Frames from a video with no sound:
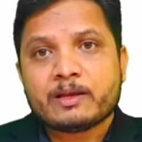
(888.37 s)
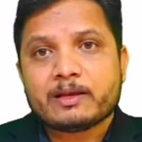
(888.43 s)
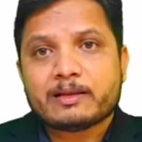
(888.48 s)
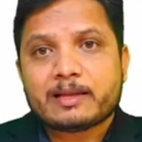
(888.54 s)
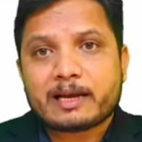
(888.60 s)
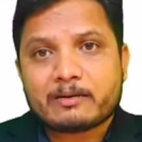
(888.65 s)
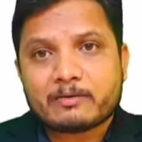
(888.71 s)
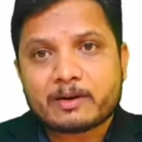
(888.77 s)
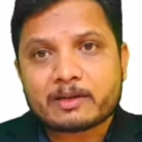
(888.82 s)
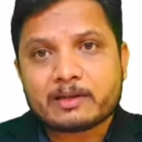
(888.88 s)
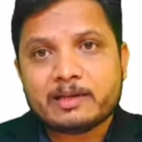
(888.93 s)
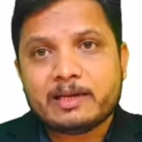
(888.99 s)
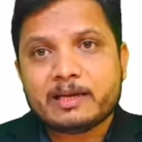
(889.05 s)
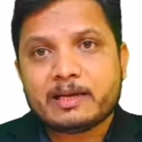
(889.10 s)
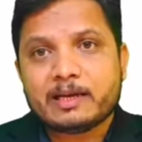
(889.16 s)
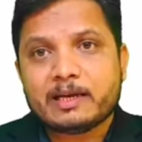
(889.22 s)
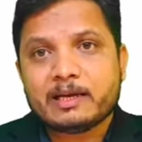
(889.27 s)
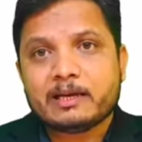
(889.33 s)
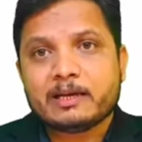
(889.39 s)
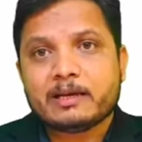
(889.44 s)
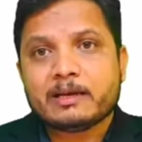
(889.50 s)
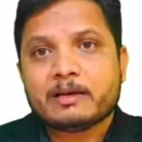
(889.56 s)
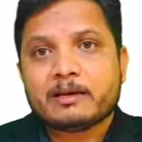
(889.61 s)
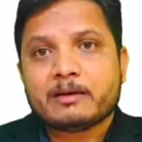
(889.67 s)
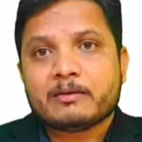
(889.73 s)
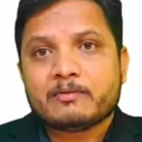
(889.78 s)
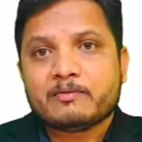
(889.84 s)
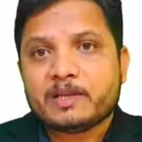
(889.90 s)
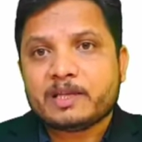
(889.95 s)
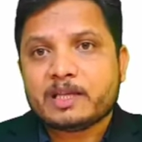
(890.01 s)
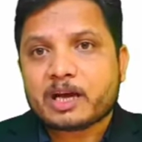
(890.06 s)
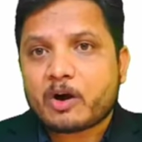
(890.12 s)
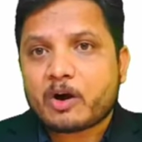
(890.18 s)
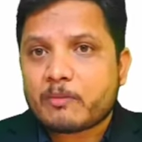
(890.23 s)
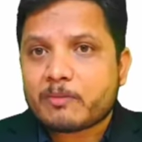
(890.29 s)
network theory with
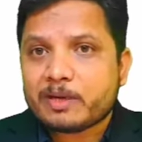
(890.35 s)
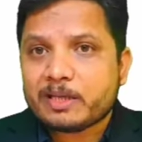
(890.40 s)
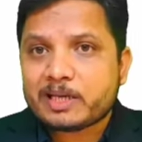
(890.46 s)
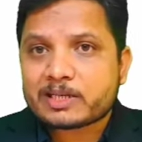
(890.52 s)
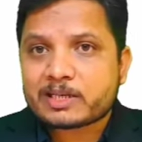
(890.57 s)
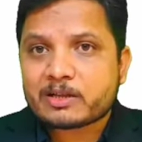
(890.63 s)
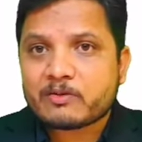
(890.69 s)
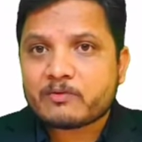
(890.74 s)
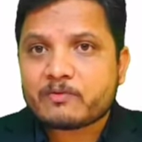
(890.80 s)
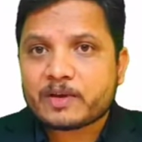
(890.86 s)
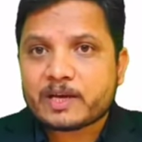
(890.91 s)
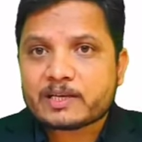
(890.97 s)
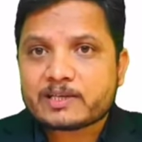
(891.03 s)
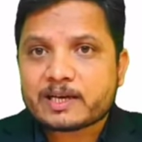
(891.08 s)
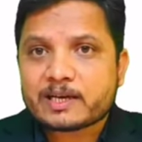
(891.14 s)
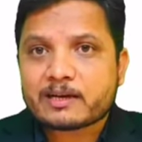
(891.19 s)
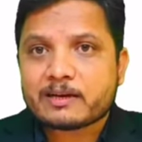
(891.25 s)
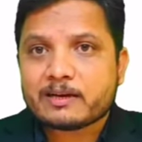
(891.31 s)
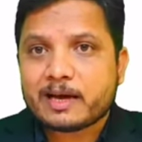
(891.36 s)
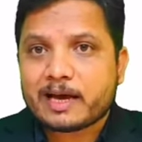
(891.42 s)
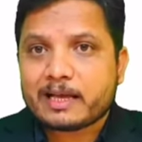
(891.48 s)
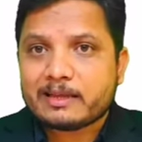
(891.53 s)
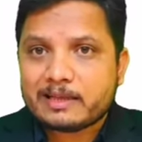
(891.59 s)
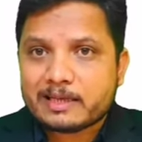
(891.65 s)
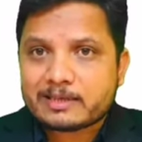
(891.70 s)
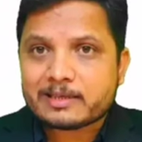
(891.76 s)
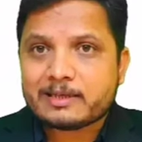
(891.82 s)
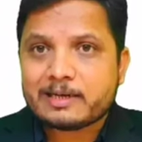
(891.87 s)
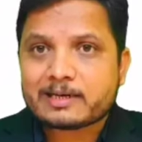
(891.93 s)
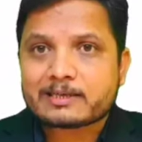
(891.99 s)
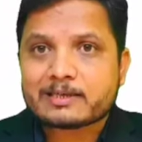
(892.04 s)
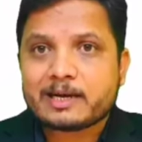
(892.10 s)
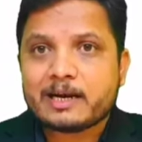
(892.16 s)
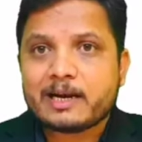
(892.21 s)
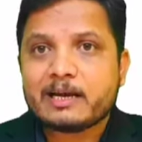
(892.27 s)
the combination of phasor and this
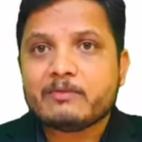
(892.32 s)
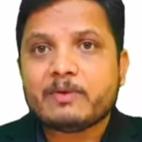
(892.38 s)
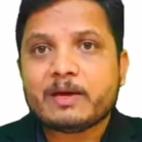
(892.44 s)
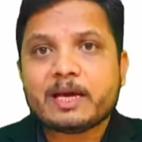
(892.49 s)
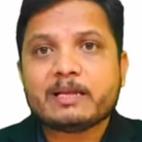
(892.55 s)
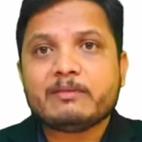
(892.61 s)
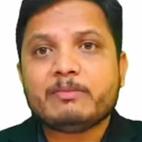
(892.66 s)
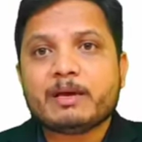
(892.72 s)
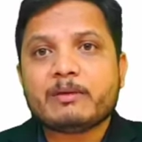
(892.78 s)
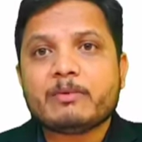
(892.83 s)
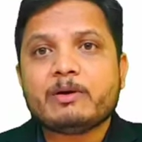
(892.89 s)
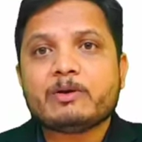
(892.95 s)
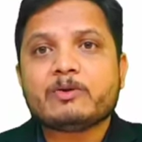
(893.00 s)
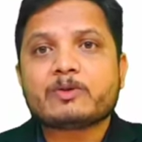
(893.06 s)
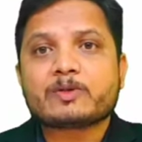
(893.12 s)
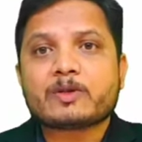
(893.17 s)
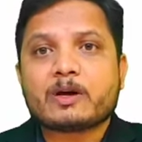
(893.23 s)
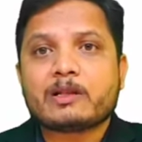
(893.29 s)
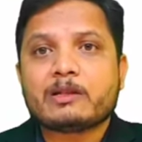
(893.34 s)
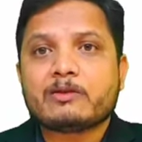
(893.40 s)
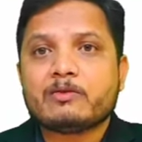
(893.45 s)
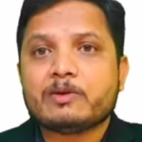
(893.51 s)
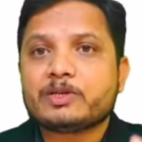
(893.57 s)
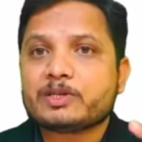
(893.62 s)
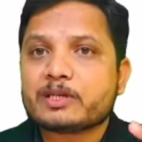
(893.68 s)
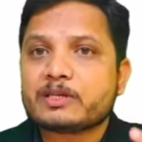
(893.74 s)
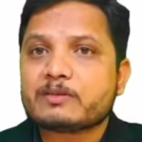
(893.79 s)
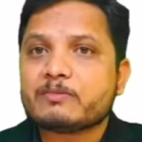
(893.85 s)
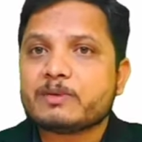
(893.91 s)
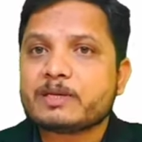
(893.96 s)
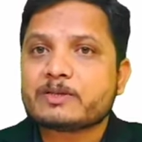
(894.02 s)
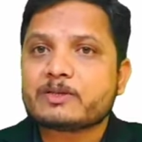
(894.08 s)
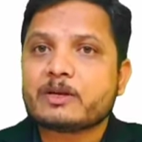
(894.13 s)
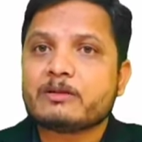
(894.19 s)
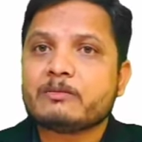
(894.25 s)
understanding we can be able to solve questions
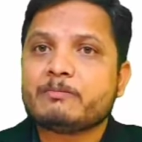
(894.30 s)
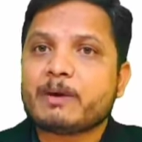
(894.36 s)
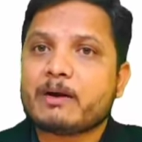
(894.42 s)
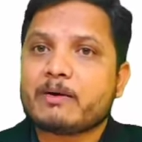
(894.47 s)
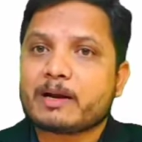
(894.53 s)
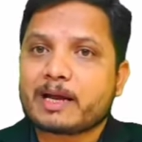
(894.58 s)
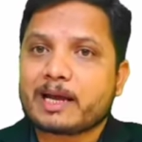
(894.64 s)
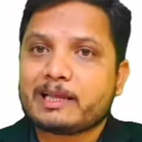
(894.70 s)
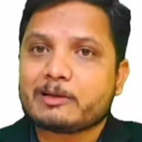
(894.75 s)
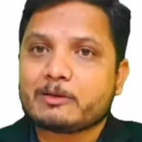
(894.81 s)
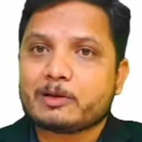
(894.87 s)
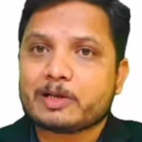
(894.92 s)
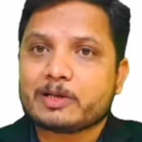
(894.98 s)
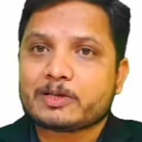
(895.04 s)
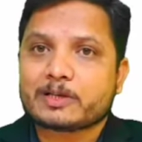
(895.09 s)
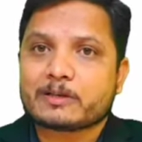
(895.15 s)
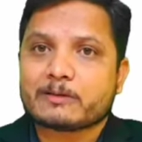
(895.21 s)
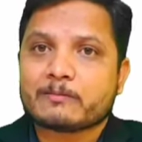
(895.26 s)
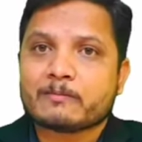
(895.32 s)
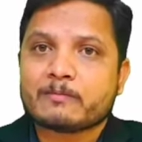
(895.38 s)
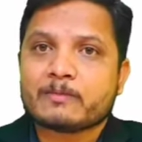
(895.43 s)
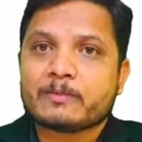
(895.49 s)
based on power calculation.